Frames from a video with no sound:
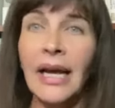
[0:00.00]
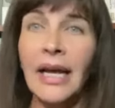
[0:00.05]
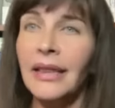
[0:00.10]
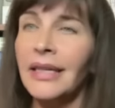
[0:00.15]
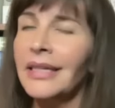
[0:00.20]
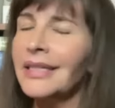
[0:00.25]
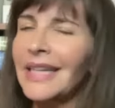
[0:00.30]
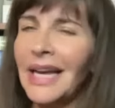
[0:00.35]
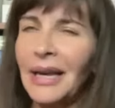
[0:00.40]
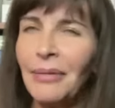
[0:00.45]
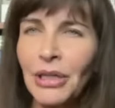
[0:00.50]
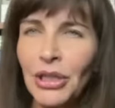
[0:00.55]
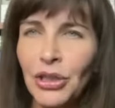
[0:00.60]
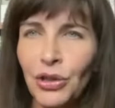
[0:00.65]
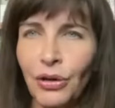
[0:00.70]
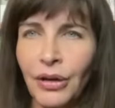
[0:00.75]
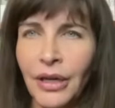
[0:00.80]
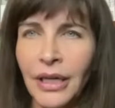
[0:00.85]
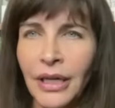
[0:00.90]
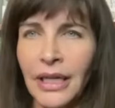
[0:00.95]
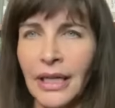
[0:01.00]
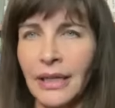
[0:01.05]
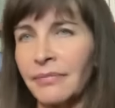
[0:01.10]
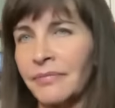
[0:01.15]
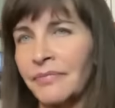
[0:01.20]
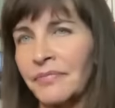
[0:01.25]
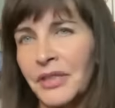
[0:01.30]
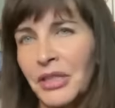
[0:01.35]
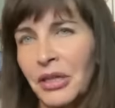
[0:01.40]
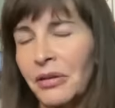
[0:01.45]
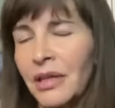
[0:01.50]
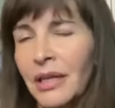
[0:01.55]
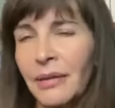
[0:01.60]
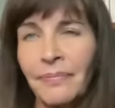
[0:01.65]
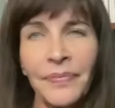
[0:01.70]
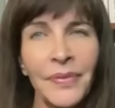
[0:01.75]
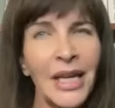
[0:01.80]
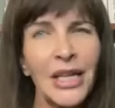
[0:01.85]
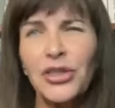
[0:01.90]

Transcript: The same in Jordan. Told them,